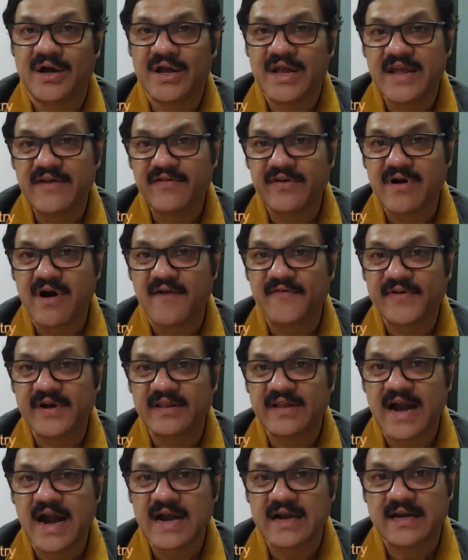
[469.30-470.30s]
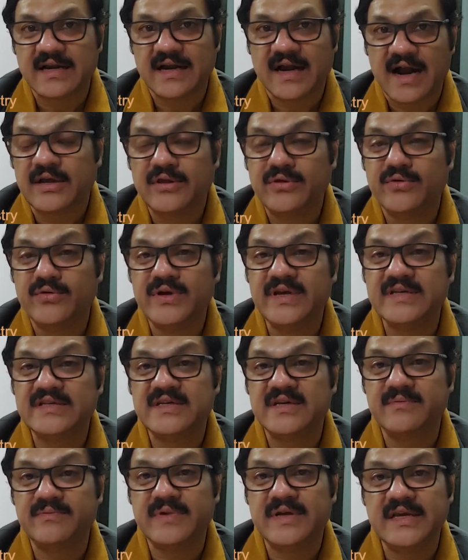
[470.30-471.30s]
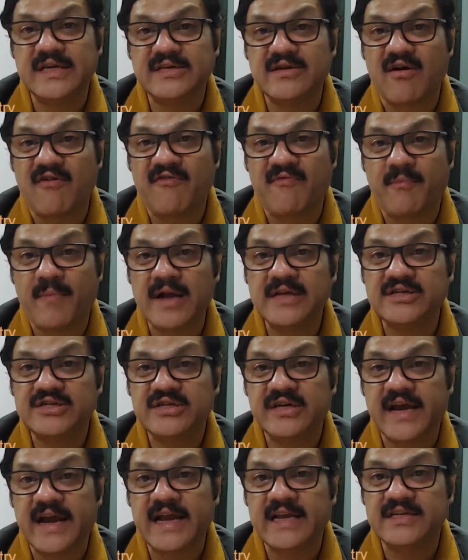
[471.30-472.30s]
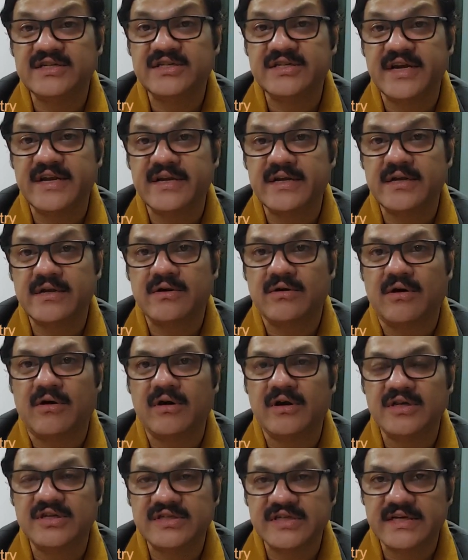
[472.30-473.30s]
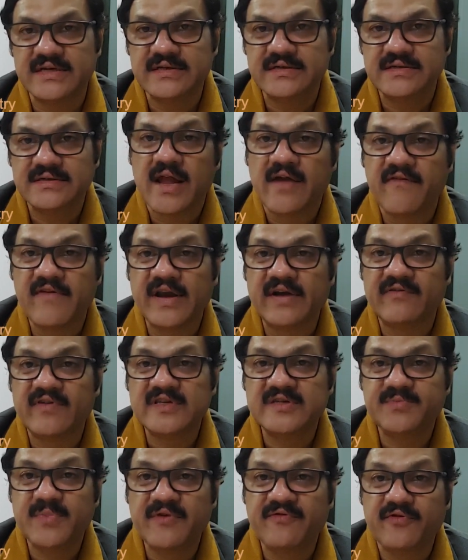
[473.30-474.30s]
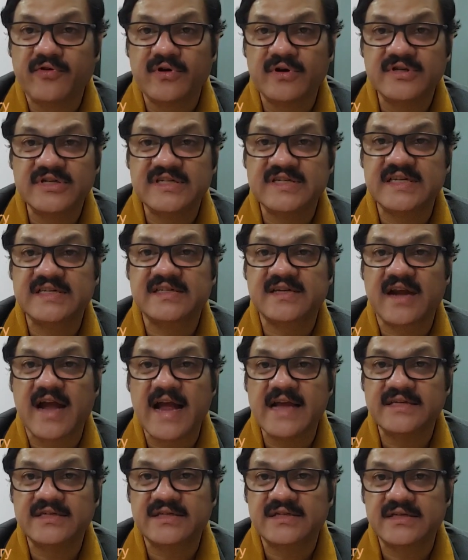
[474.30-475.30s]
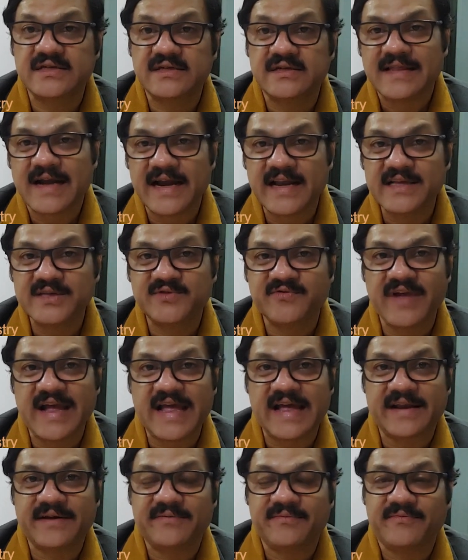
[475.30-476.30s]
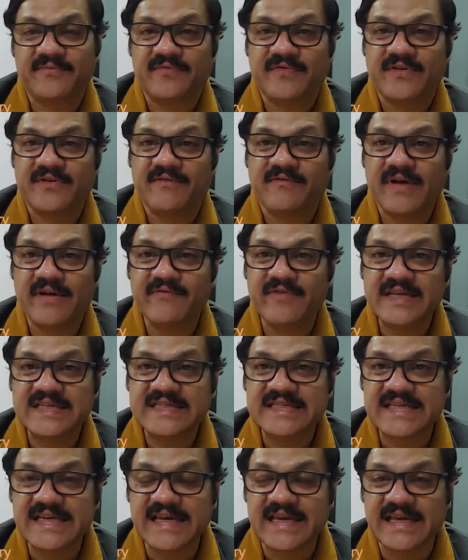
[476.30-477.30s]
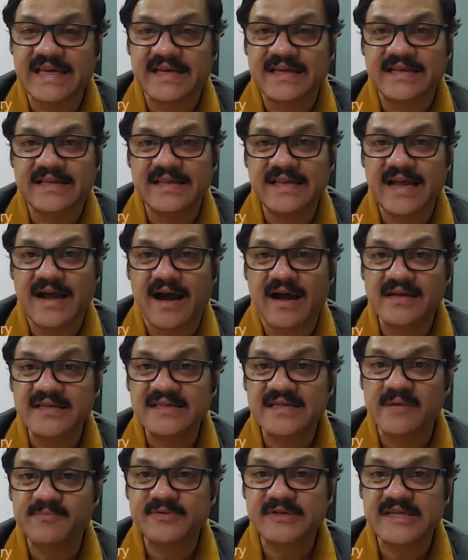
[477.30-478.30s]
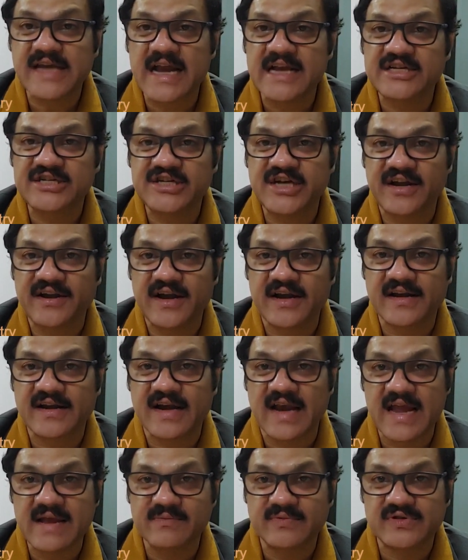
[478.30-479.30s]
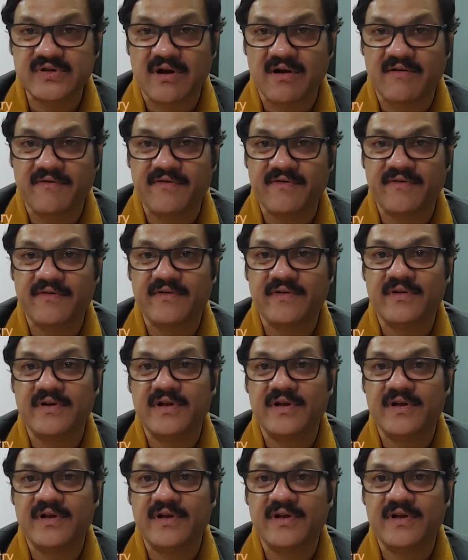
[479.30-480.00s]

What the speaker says: even after that. Hinduism is of much ancient origin, even it was before Jesus Christ. That is where, when we see the unsubstantiated claims of